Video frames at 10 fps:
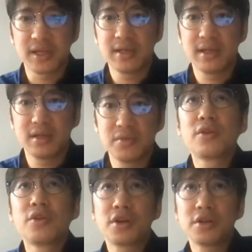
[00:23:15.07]
And
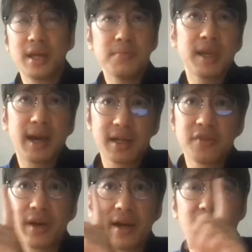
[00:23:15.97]
you got to then
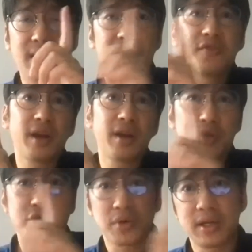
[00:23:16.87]
identify
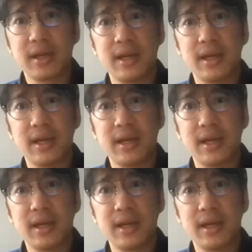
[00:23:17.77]
which one.